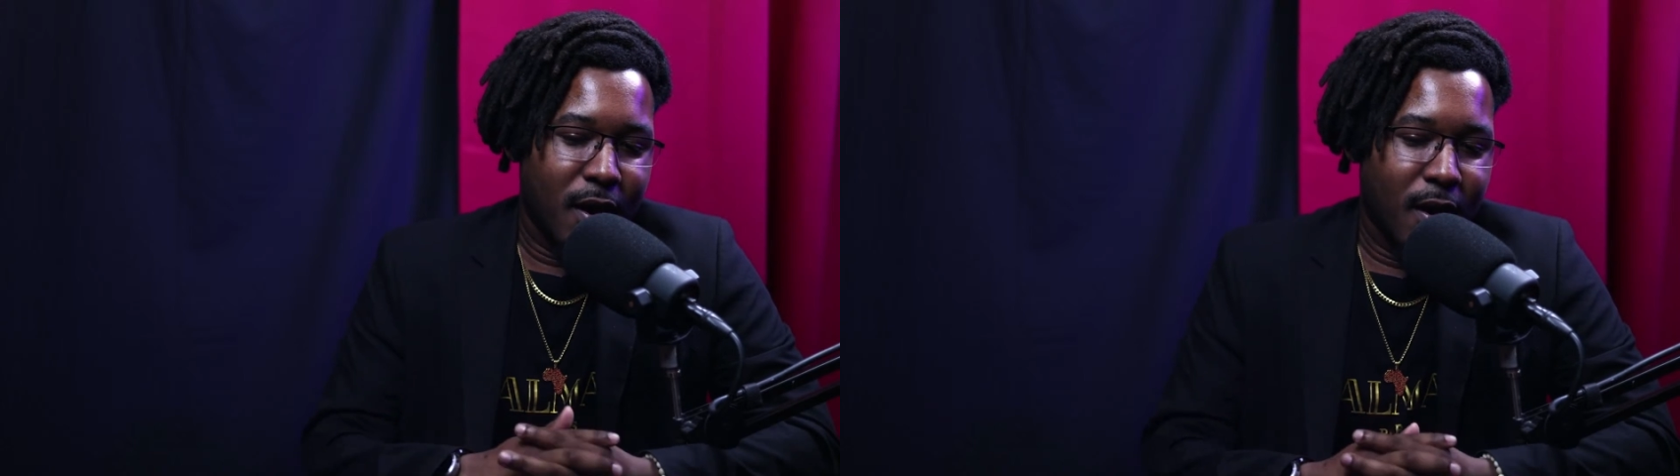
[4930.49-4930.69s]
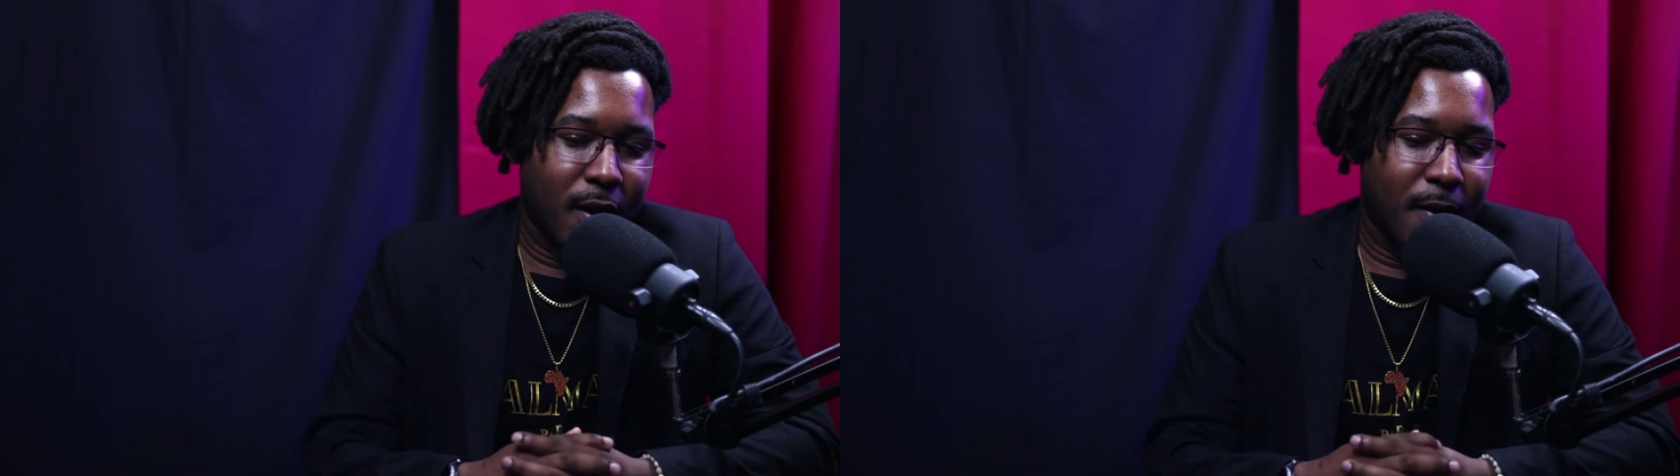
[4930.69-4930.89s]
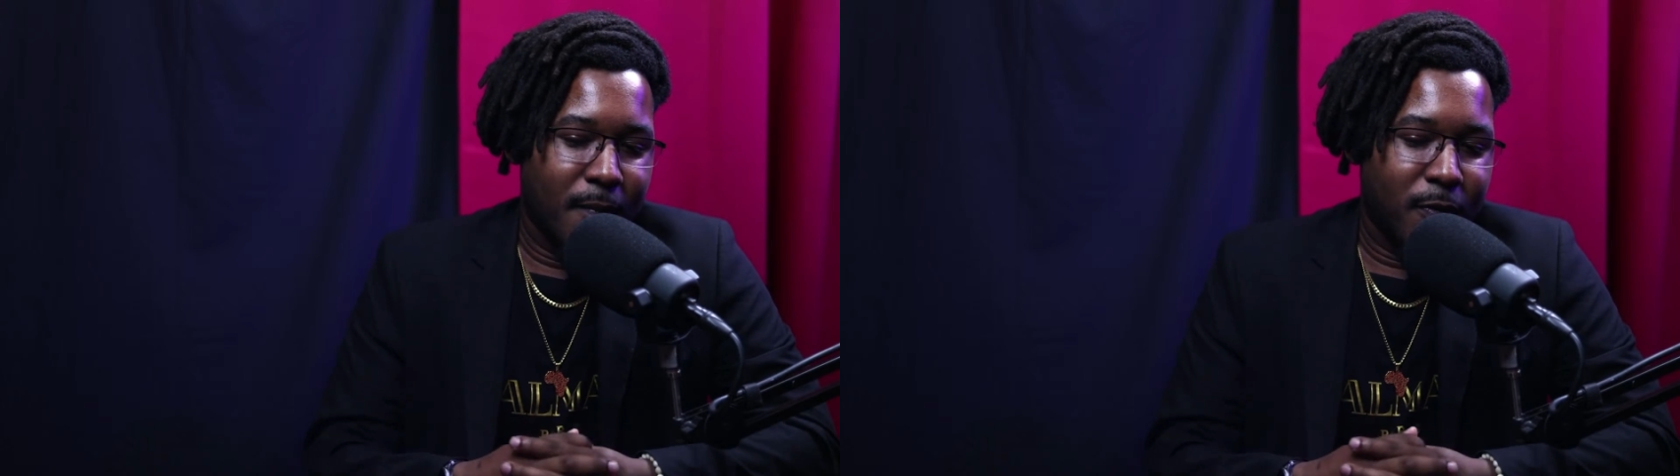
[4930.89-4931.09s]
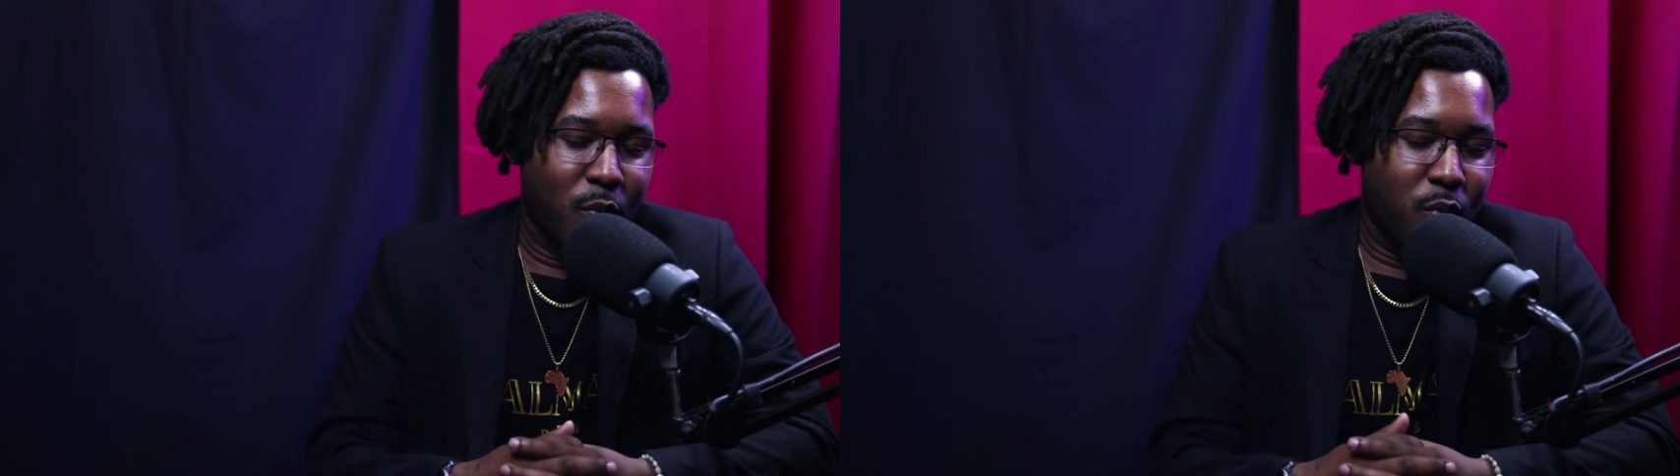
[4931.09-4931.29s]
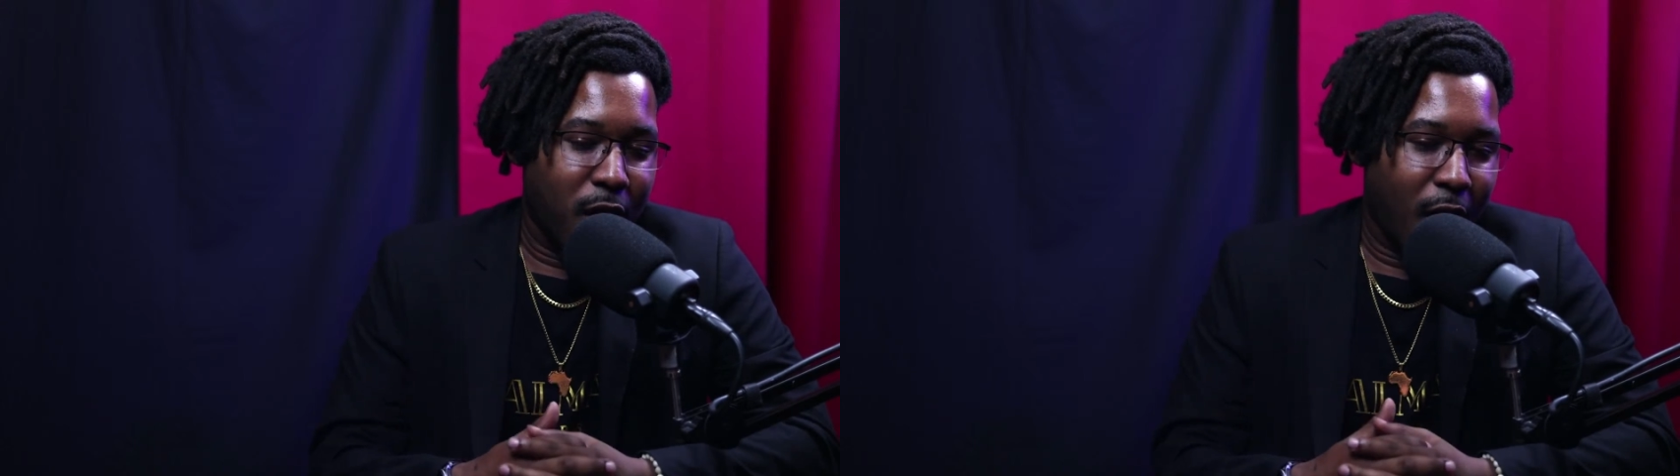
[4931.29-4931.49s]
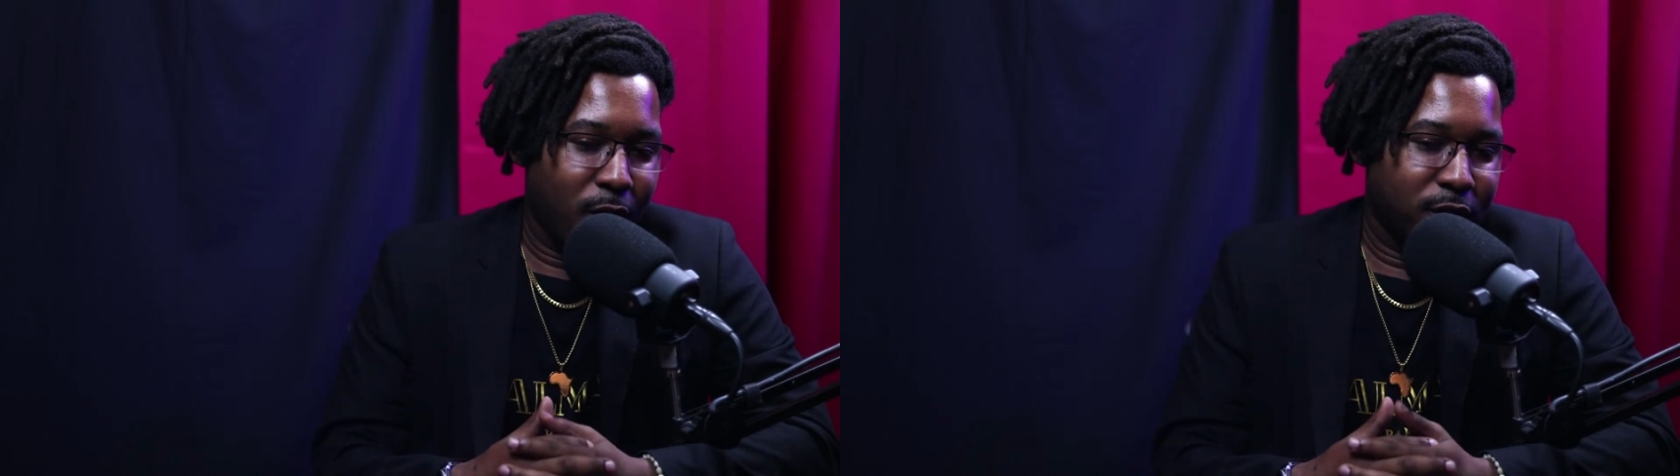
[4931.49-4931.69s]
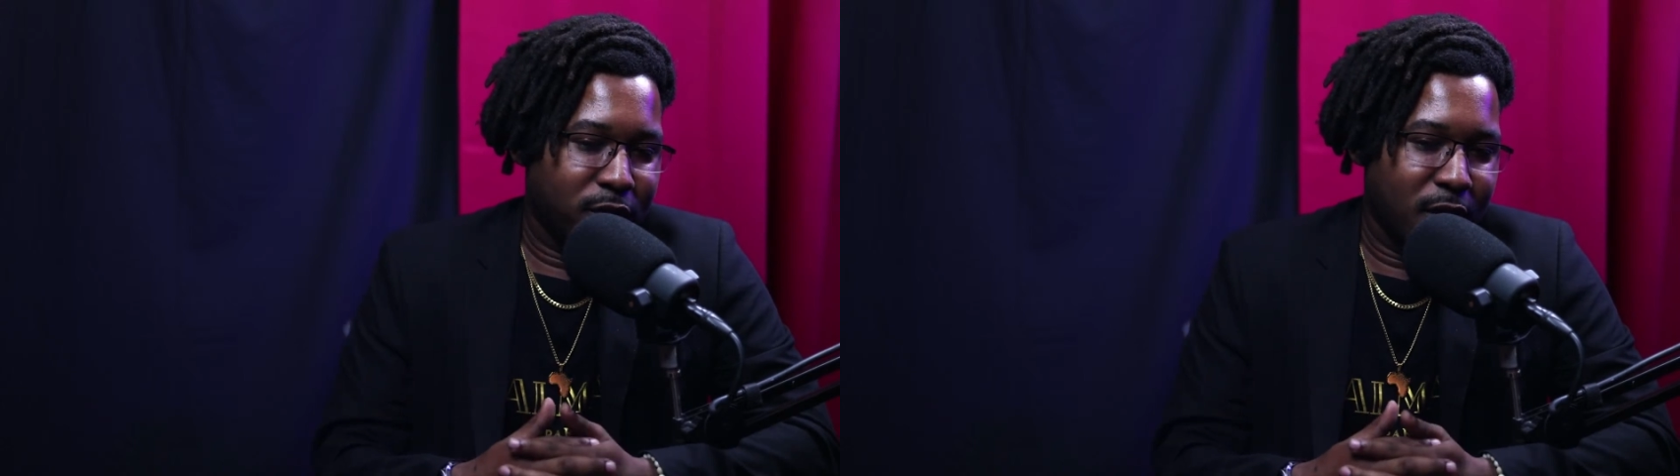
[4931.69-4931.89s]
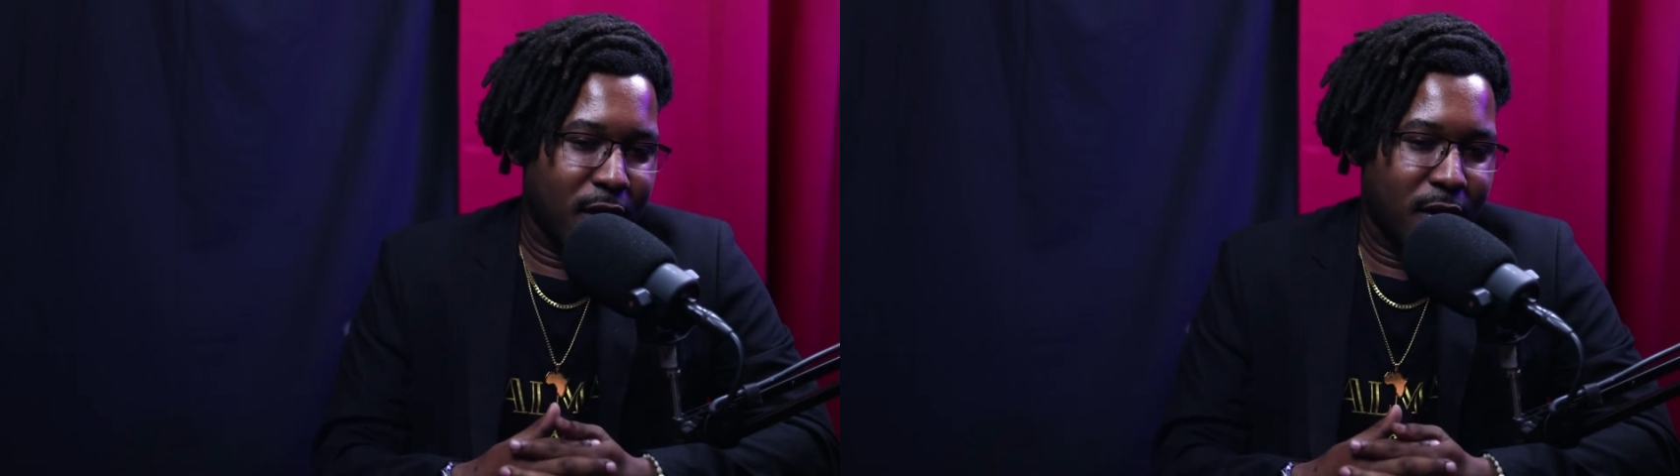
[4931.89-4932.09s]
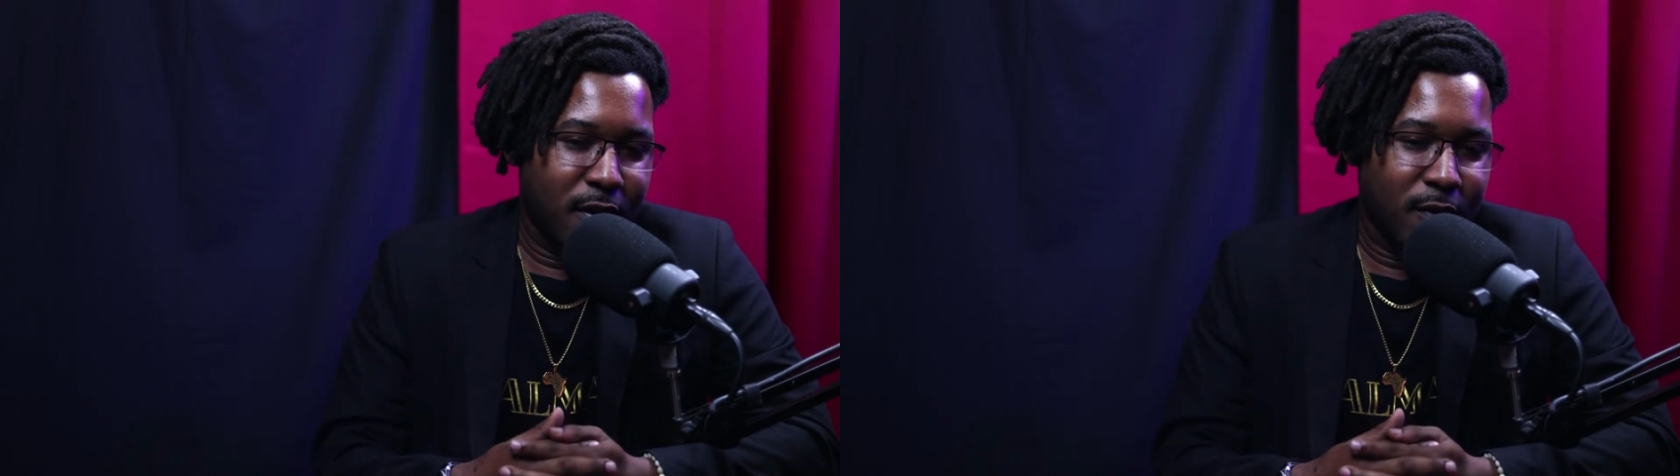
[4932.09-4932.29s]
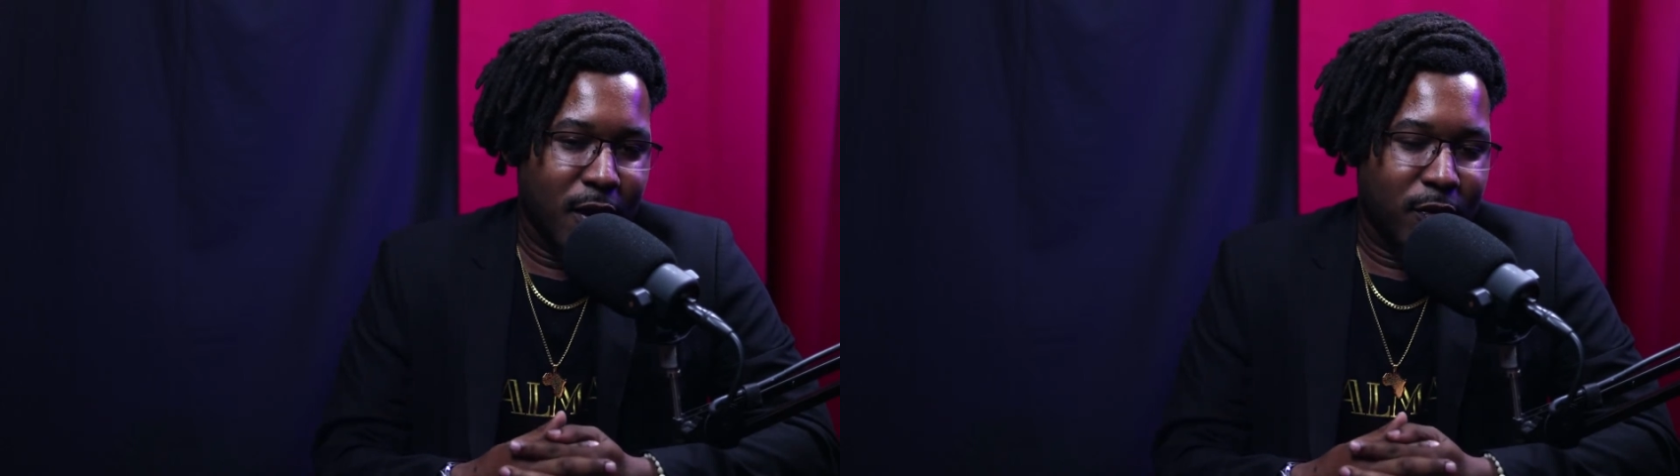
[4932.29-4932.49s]
what I would
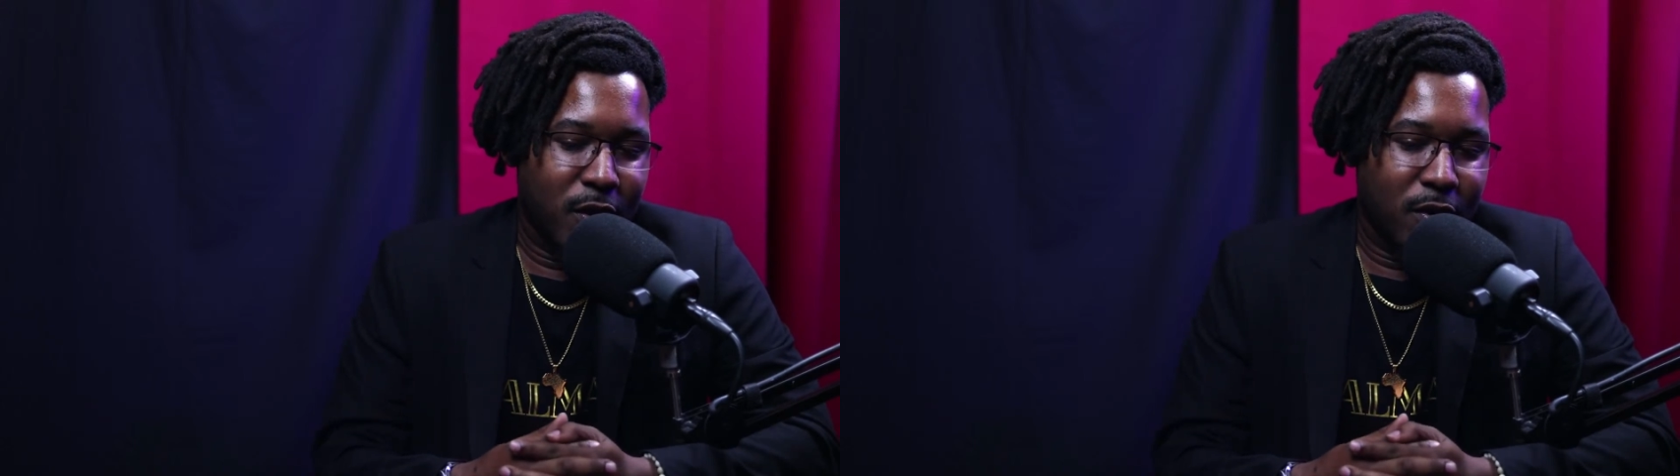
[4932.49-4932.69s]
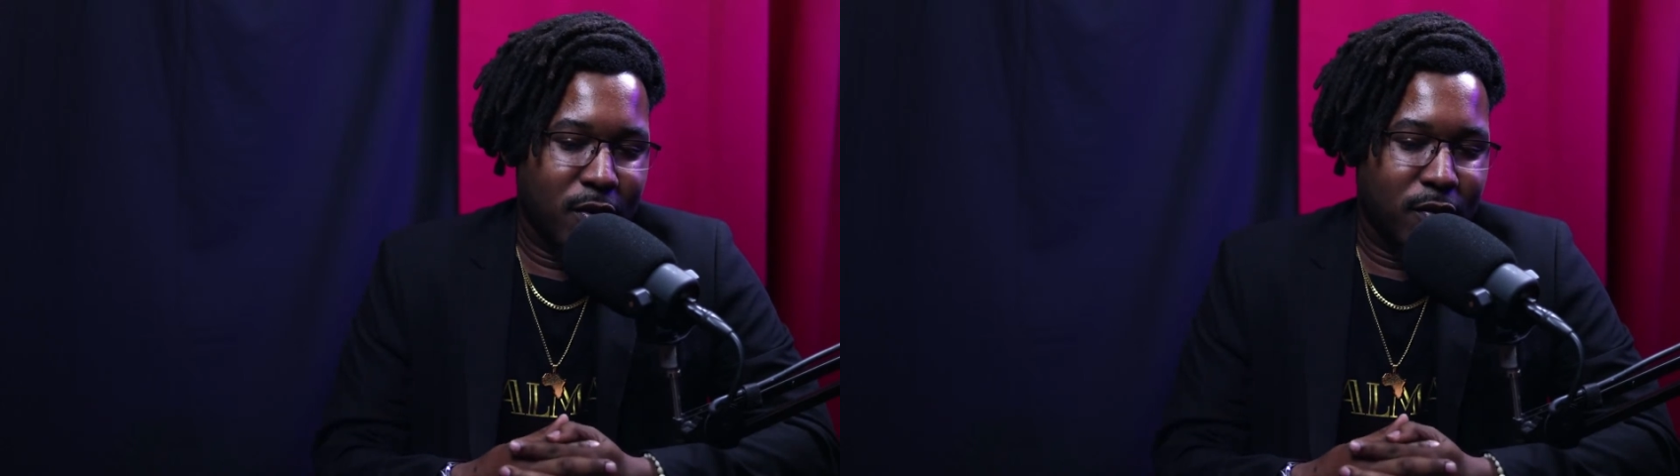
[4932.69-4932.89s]
say that